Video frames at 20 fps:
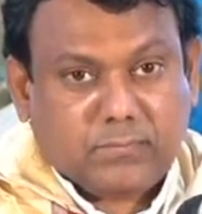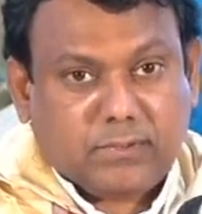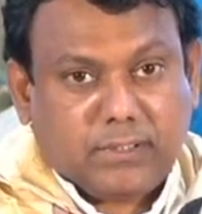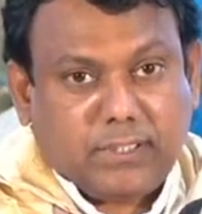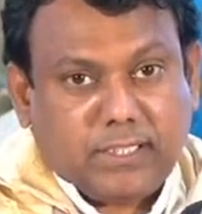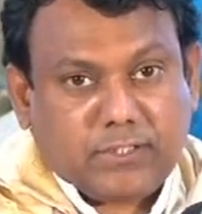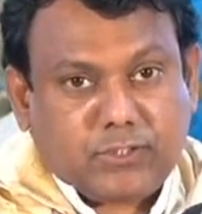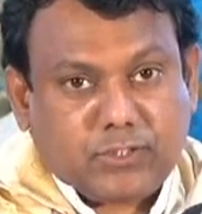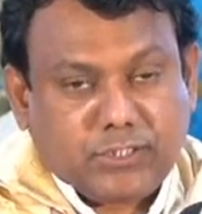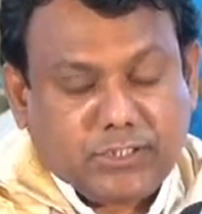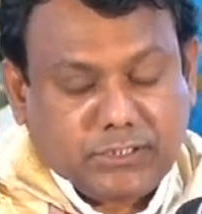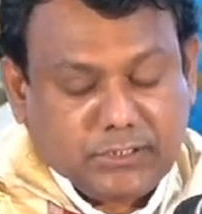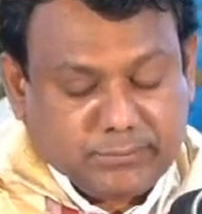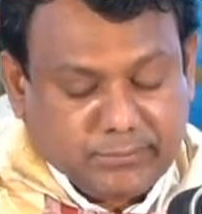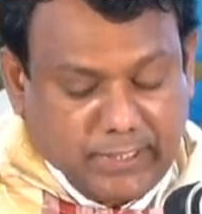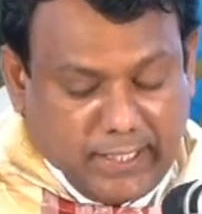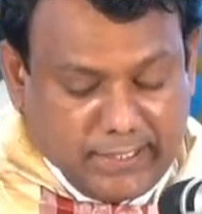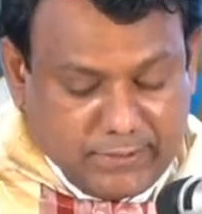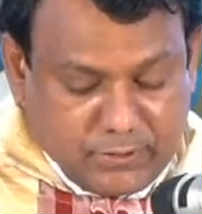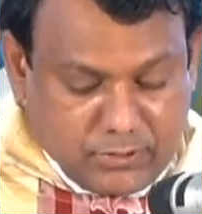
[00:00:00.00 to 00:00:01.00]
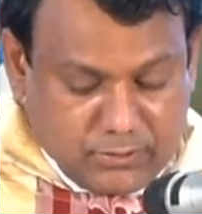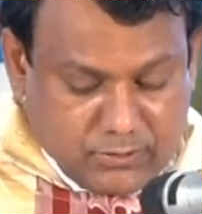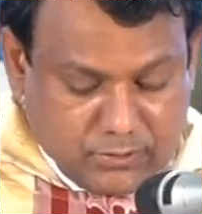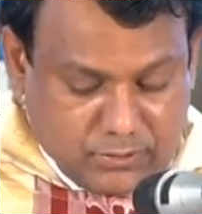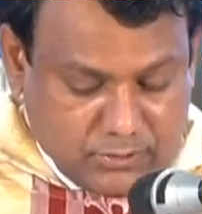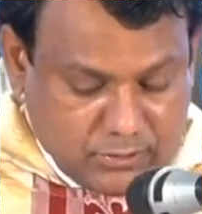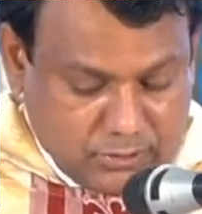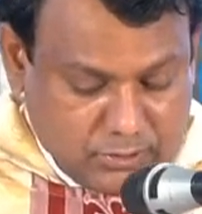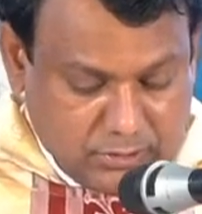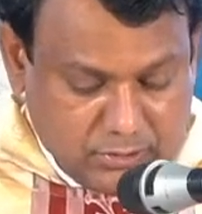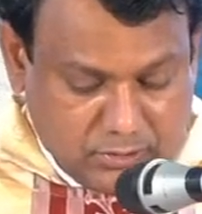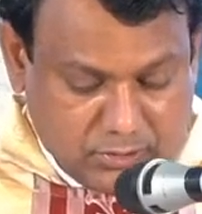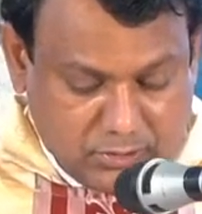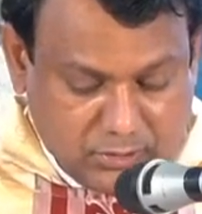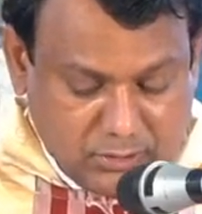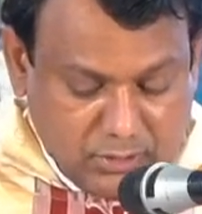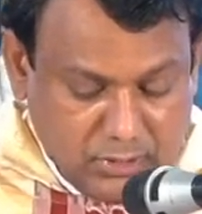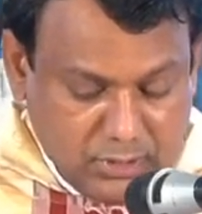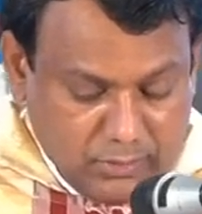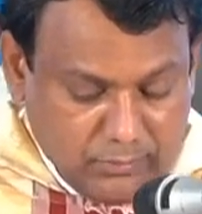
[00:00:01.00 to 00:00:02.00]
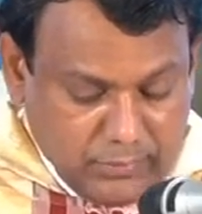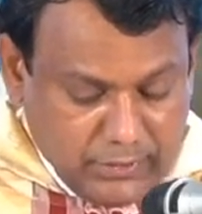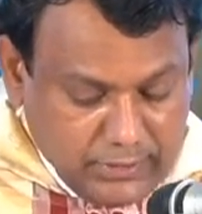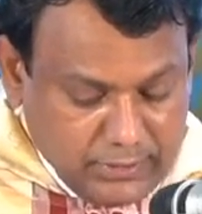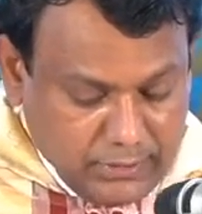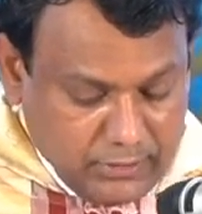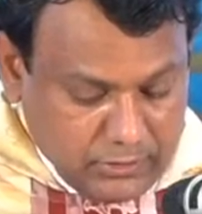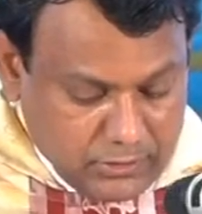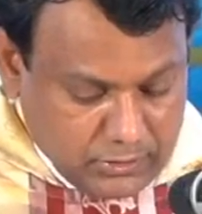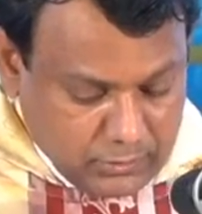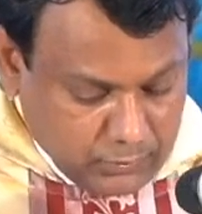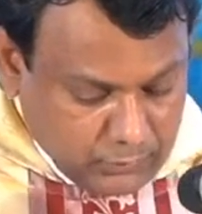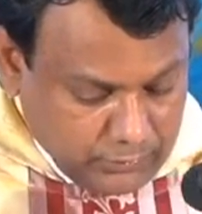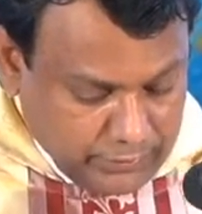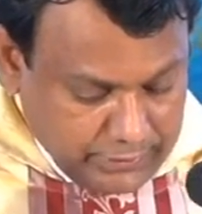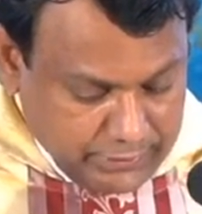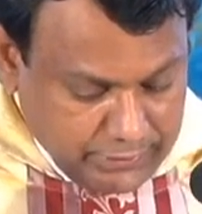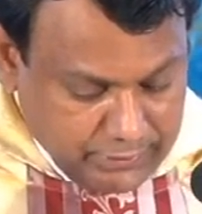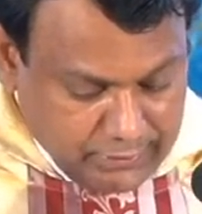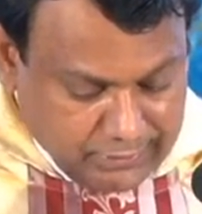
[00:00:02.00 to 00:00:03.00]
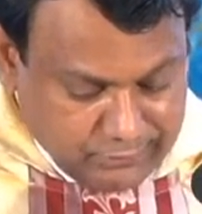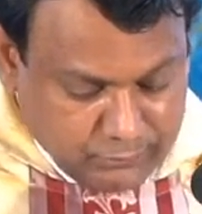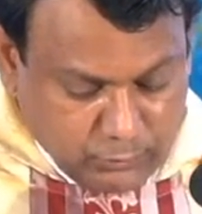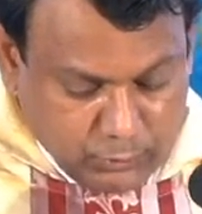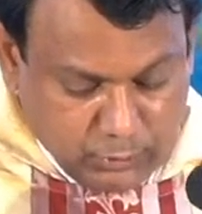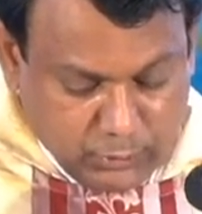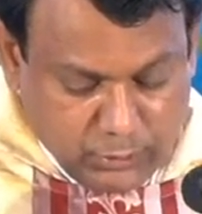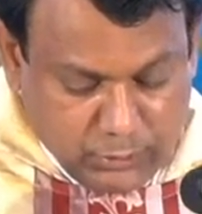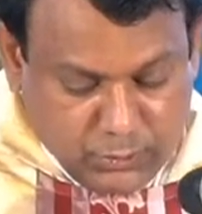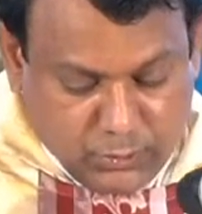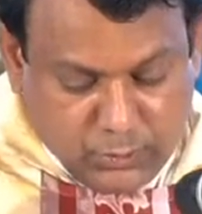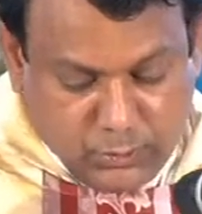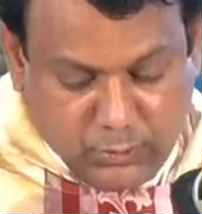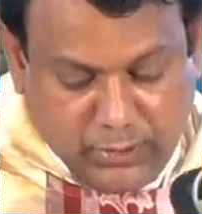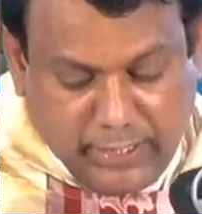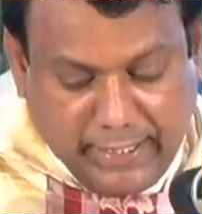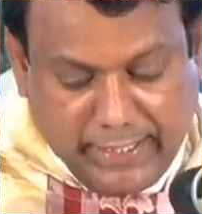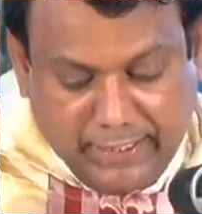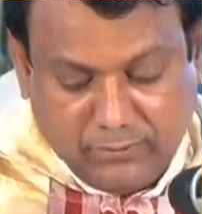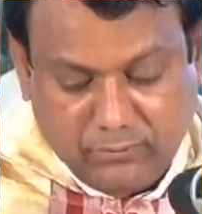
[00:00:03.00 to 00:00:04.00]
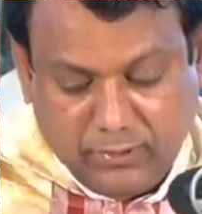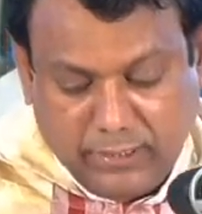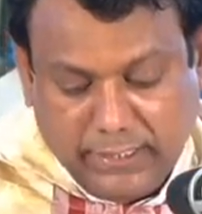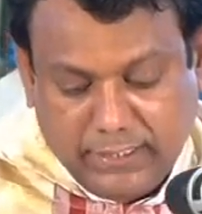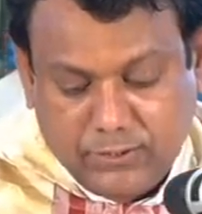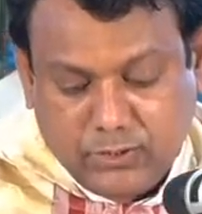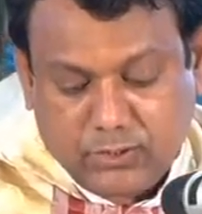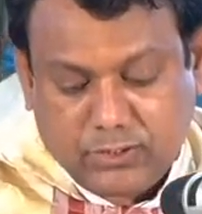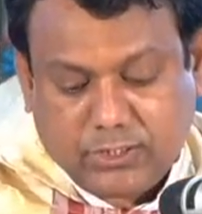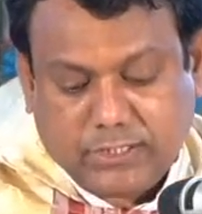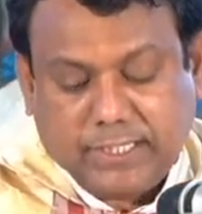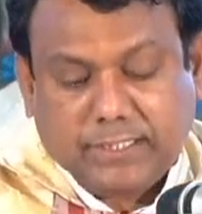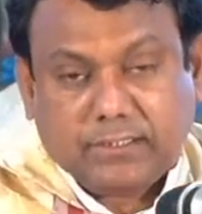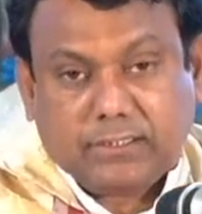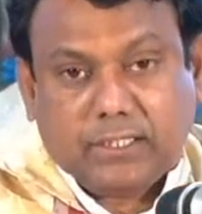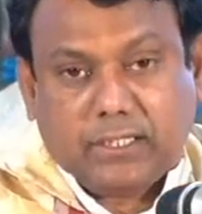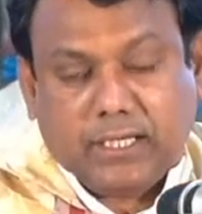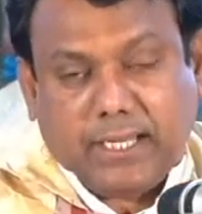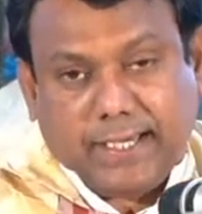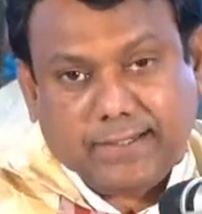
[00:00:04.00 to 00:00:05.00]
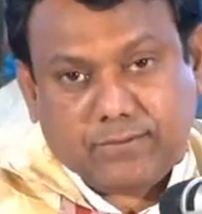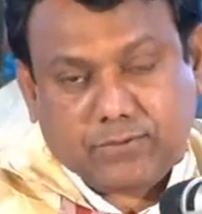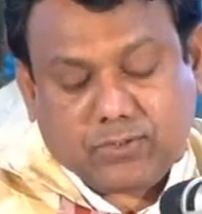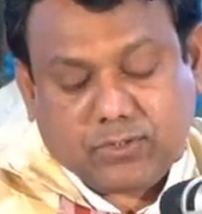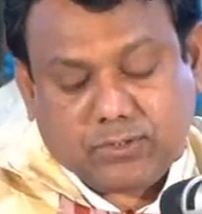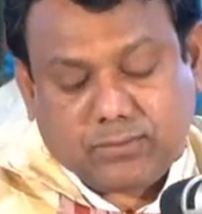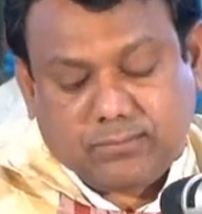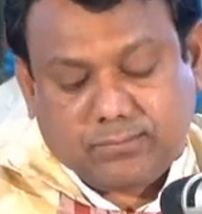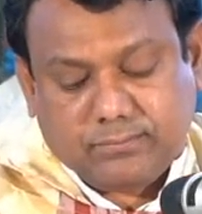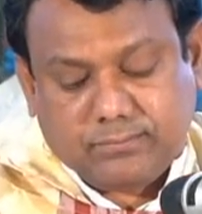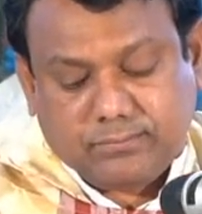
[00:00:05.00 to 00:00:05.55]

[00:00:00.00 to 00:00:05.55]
Yes, dear brothers and sisters, Mary is the queen of those who have led saintly lives.